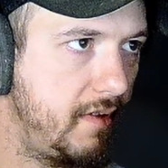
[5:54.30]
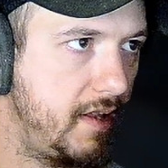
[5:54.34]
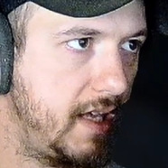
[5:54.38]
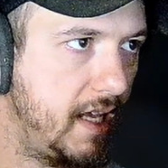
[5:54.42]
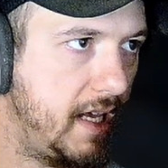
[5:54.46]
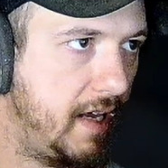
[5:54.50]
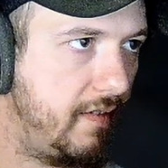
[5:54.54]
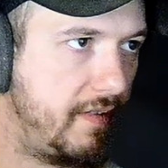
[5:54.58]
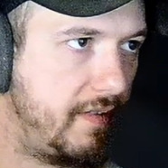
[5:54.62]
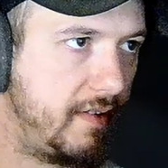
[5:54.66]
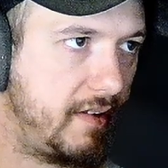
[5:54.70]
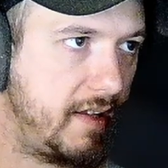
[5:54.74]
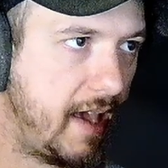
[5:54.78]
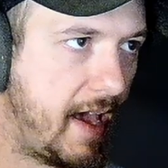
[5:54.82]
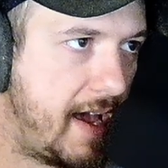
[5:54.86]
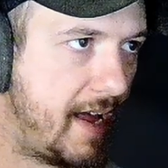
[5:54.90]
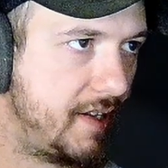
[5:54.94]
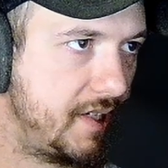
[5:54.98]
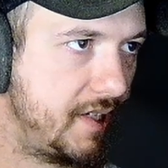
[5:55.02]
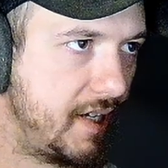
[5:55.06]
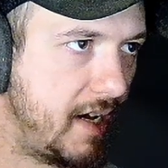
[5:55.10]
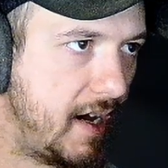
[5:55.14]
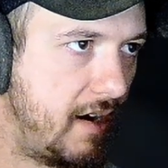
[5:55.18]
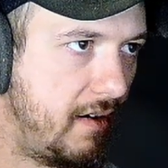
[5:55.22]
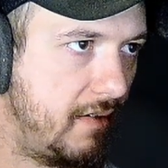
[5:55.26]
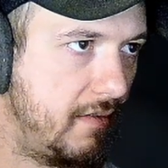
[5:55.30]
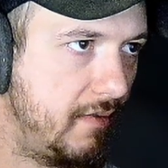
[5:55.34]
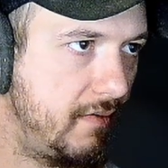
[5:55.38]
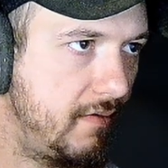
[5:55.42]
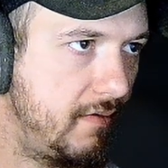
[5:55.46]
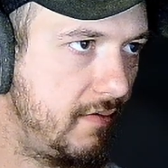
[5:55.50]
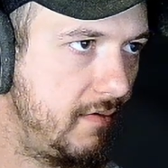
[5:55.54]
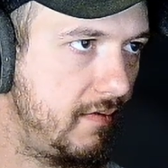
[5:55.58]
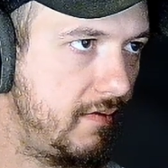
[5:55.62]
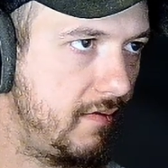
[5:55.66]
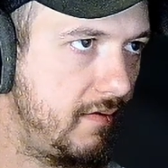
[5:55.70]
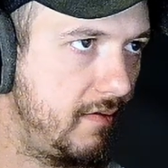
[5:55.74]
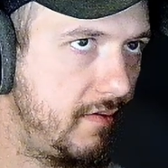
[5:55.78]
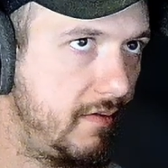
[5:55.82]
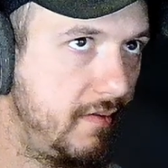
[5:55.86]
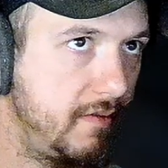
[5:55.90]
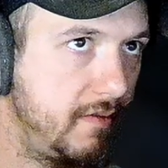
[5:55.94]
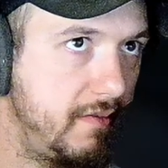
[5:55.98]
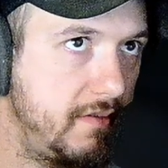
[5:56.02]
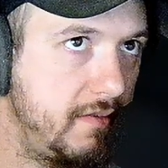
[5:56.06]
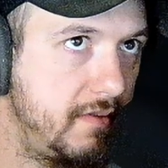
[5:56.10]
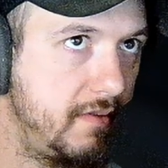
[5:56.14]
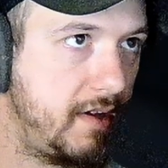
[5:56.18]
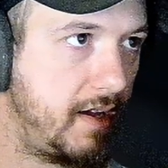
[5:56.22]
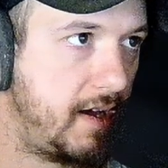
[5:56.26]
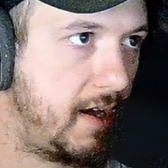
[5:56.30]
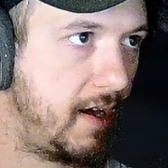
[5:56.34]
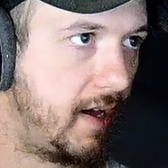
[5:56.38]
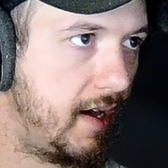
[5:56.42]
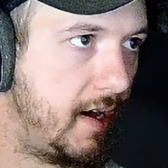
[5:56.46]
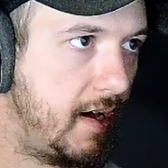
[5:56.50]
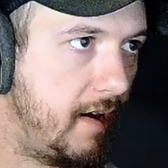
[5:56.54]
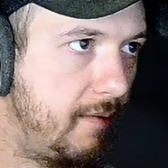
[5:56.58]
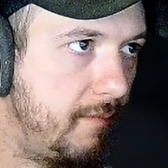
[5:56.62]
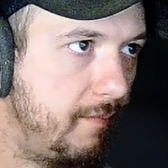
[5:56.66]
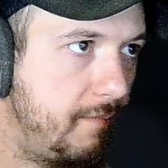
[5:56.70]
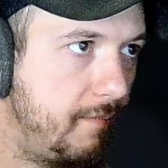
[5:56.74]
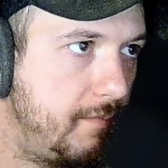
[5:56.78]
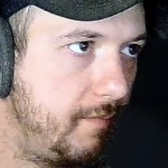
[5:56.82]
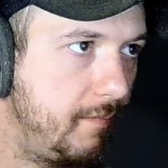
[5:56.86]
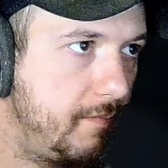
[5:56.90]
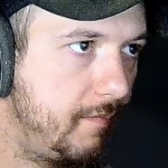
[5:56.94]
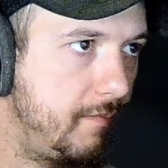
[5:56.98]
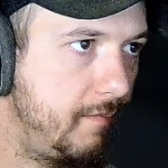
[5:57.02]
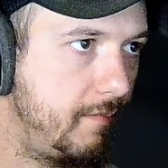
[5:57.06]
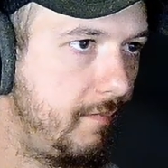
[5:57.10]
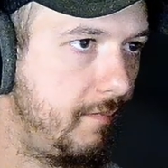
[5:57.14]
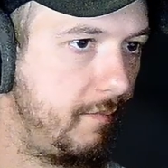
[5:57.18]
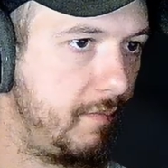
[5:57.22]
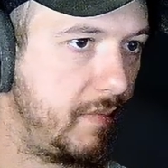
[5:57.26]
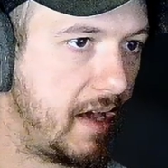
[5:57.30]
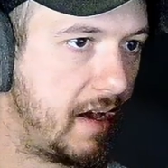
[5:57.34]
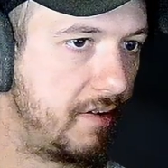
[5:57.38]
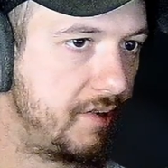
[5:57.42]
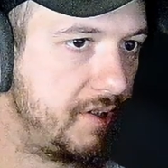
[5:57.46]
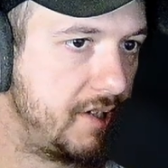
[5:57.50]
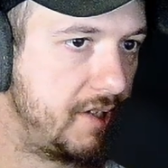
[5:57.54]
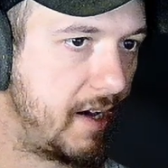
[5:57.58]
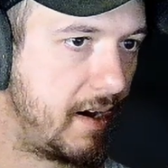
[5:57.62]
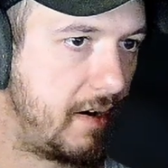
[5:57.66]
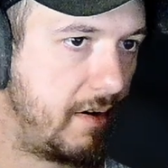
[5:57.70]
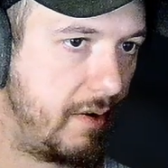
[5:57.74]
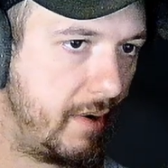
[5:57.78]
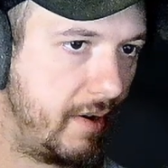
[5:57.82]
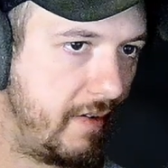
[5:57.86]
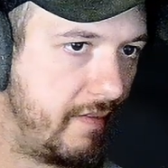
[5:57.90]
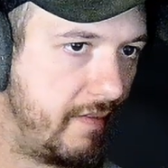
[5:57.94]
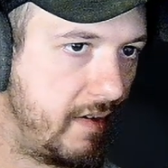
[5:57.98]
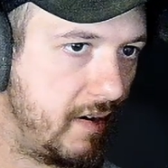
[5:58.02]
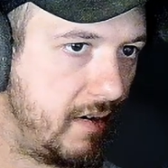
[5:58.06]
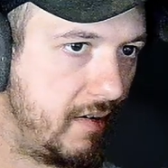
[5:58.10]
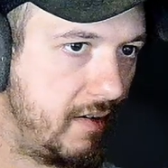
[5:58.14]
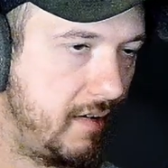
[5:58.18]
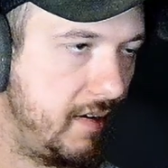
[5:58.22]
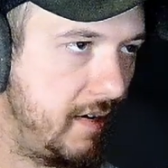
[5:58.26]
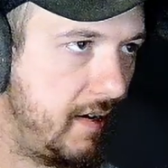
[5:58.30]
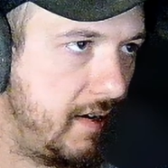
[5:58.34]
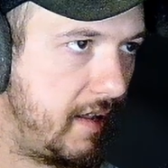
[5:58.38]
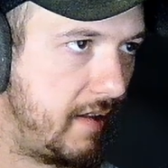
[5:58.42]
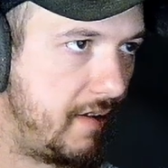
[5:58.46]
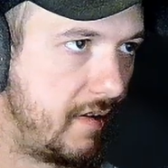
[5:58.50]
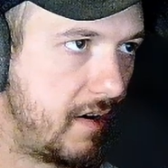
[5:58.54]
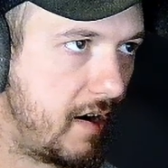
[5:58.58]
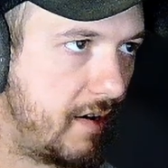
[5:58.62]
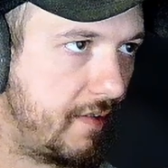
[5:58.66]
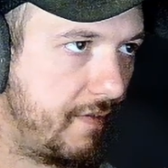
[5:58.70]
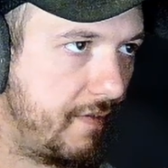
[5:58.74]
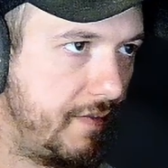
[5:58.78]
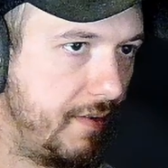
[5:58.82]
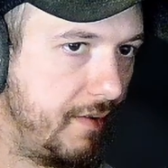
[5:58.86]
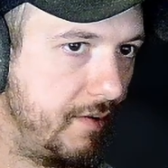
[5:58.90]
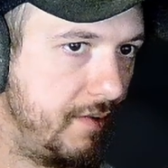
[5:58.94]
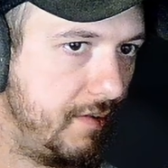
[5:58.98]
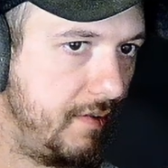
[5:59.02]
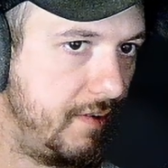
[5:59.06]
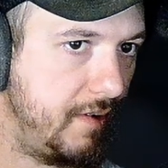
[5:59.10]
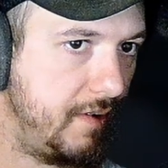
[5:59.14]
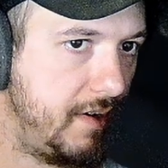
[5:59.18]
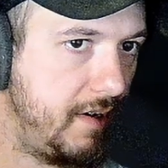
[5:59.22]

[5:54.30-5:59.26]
even cat chow, um, meow chow or whatever, and dog food,